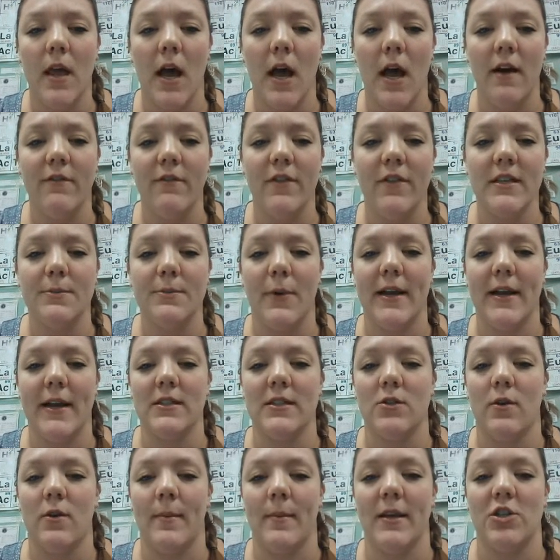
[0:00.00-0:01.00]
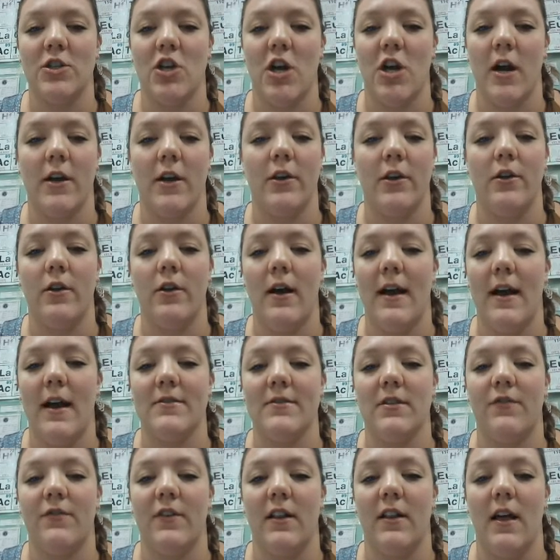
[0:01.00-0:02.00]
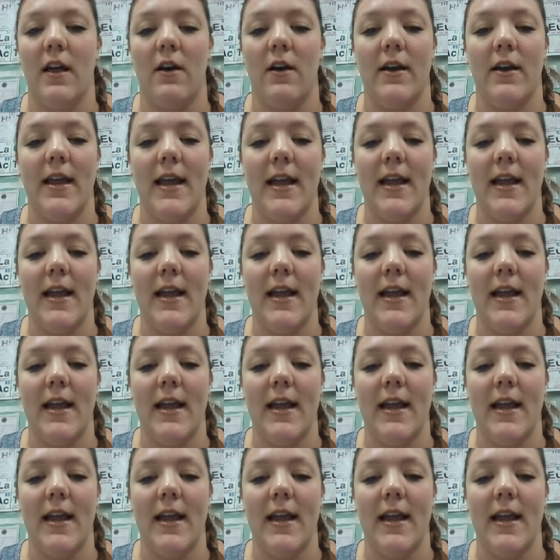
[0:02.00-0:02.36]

of this brainstorming chart, you don't have to fill out